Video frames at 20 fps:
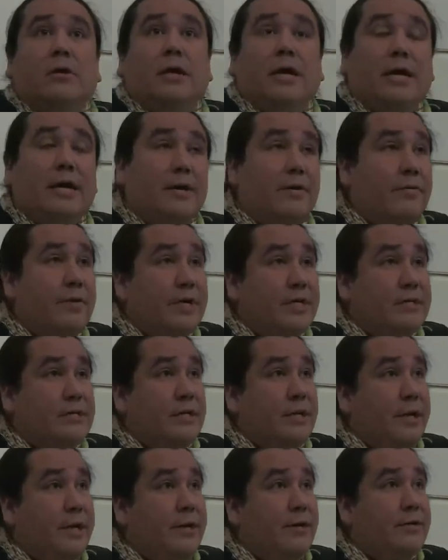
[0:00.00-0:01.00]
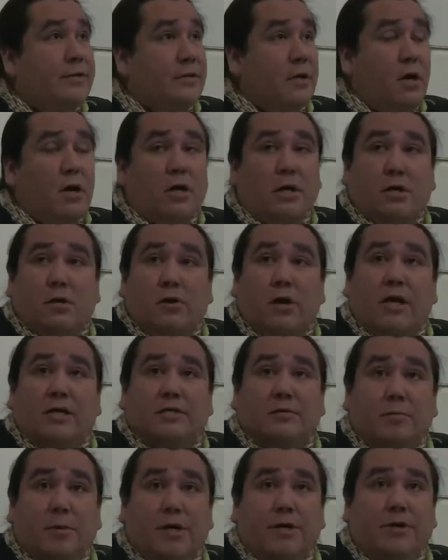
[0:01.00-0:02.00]
and in recent years all
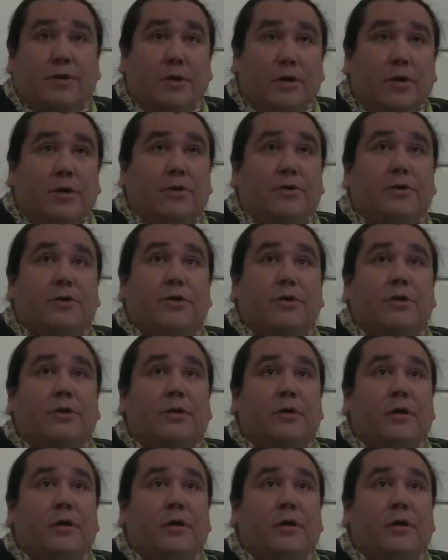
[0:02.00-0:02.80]
across Mother Earth.